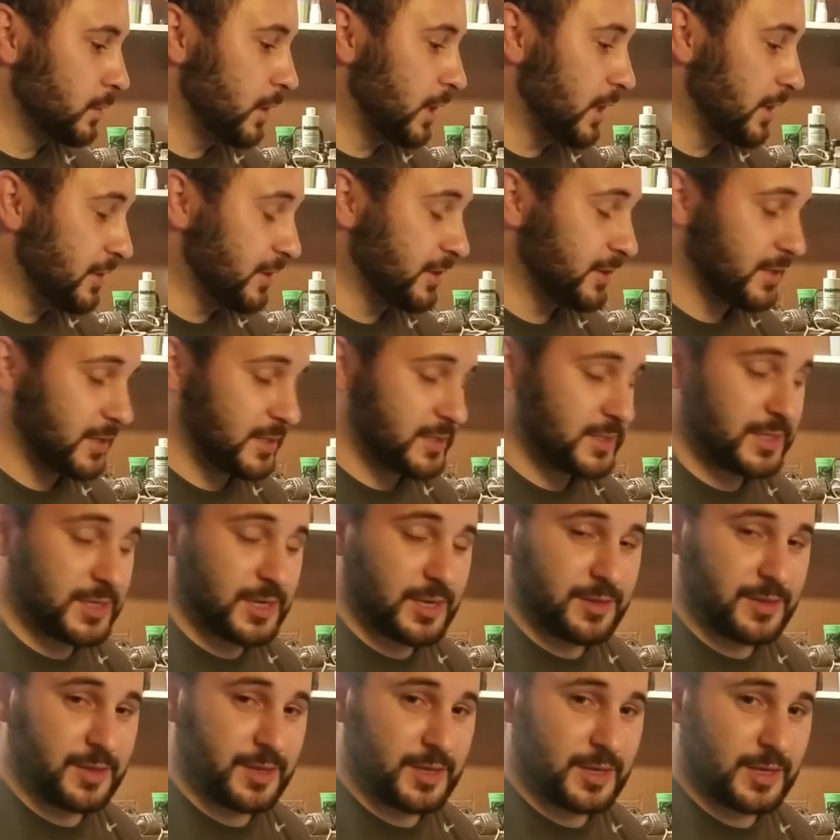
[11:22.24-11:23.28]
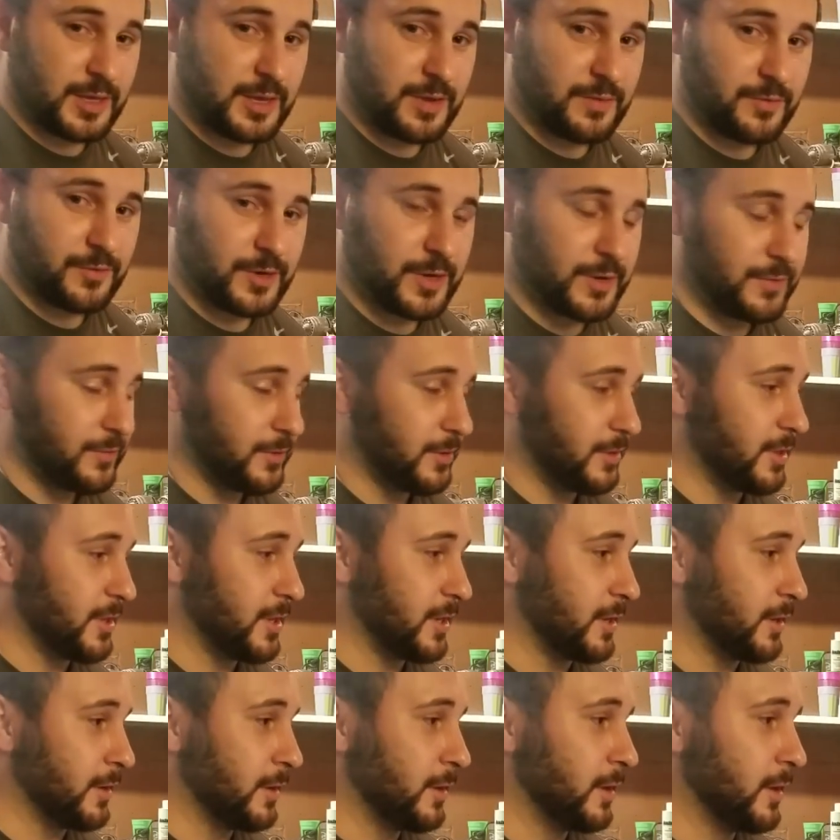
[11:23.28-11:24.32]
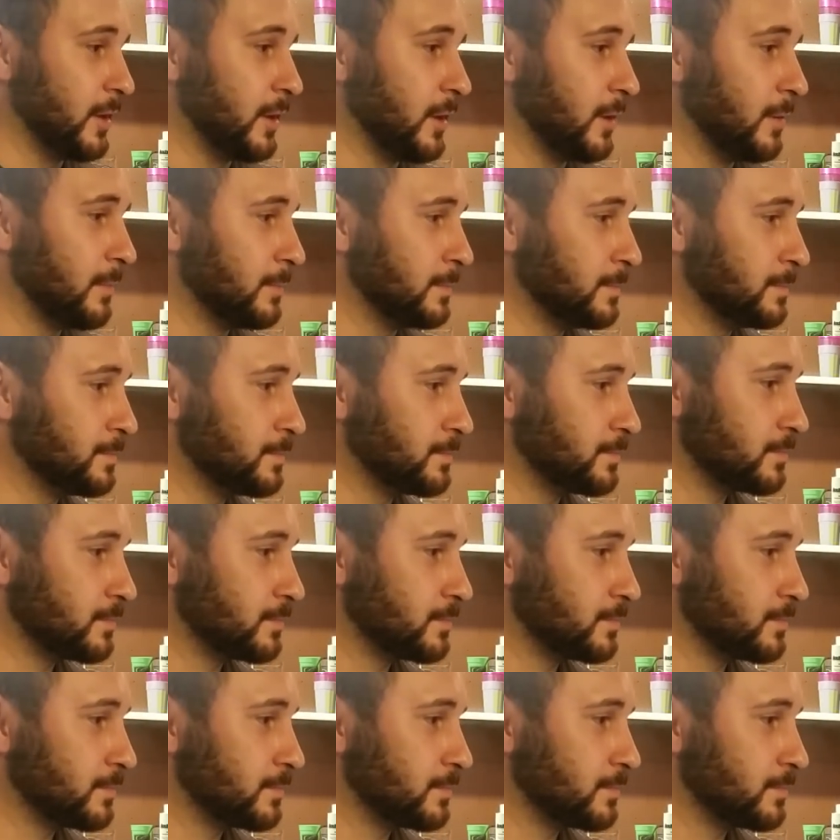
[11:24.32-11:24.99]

I think that's it. I think I covered everything. Um,